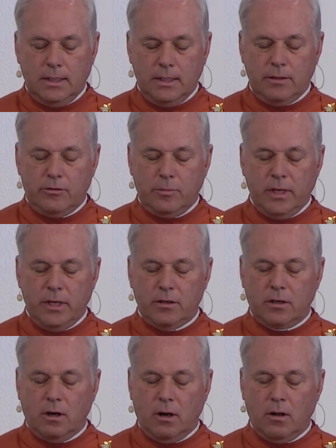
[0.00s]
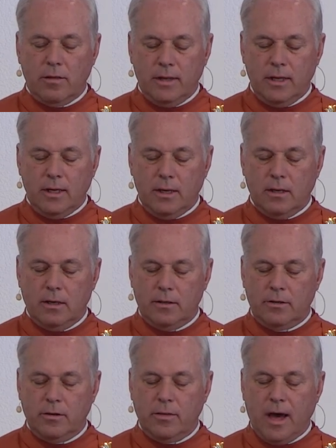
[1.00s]
Teach me to call thee
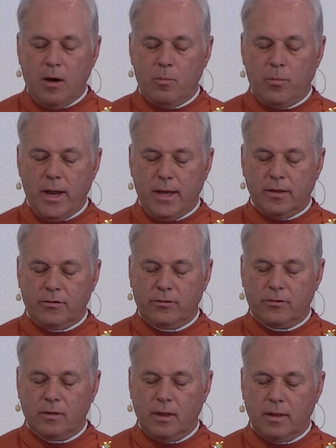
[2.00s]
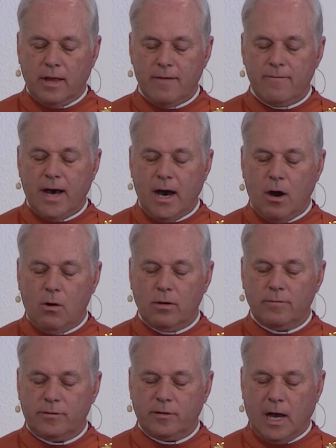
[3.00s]
until thou breakest thy vow
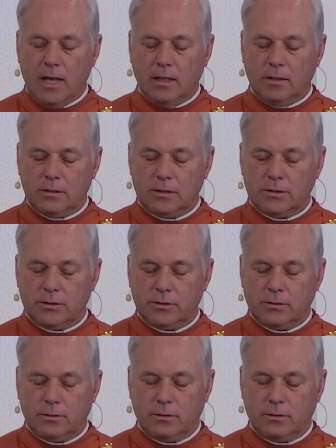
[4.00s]
of silence.